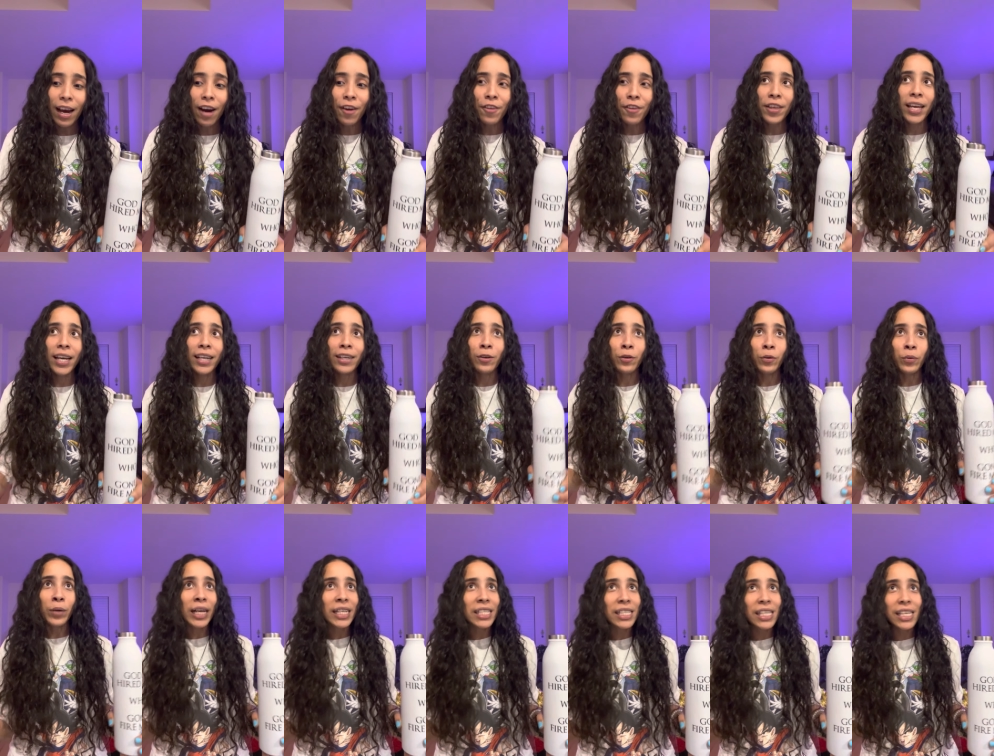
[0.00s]
Are they gonna
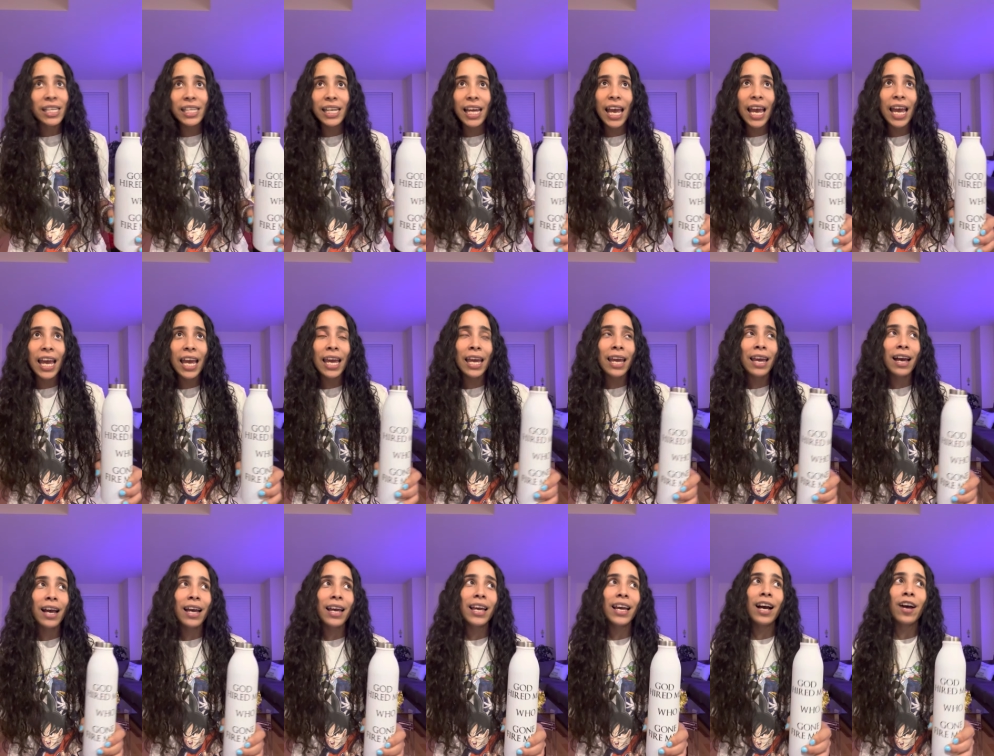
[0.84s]

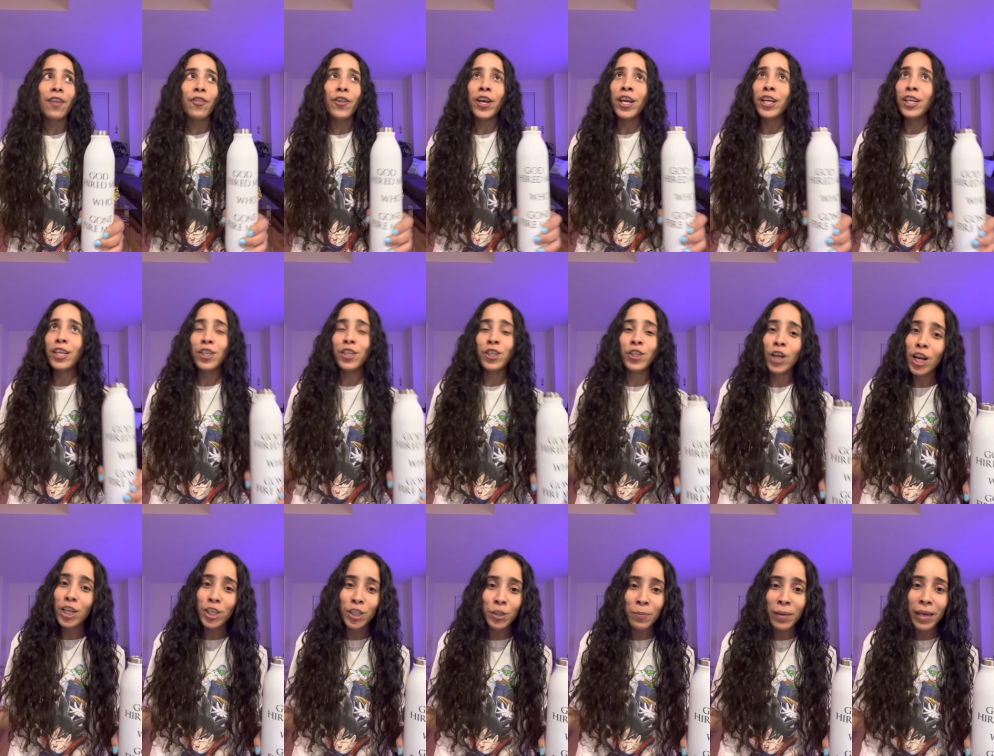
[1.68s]
resonate? Are they gonna
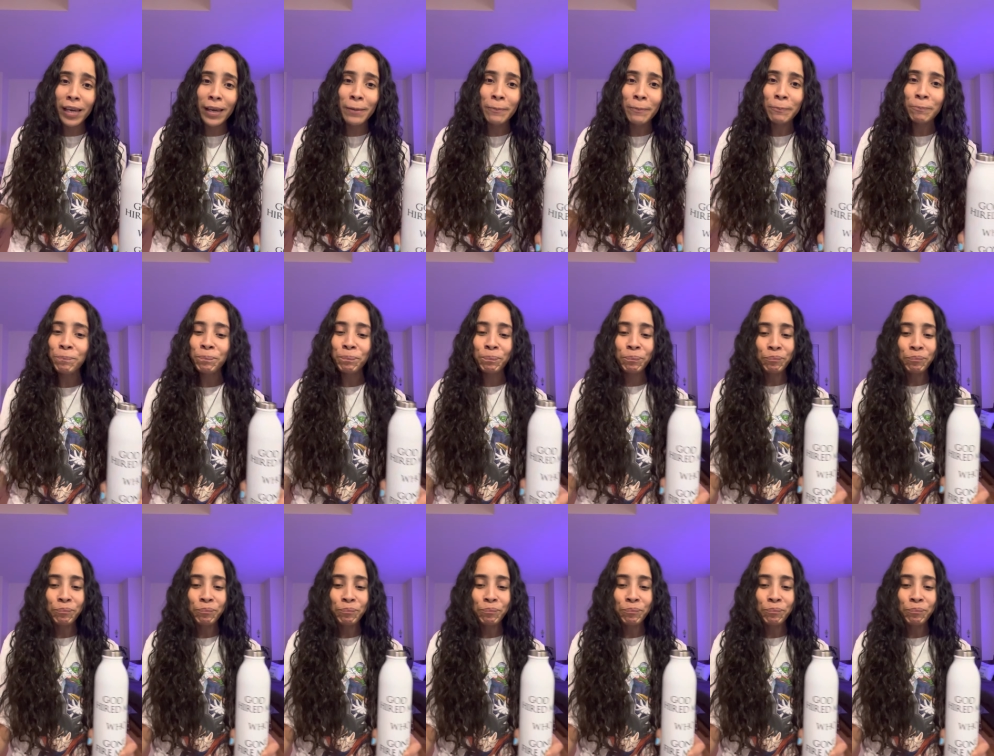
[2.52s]
judge me?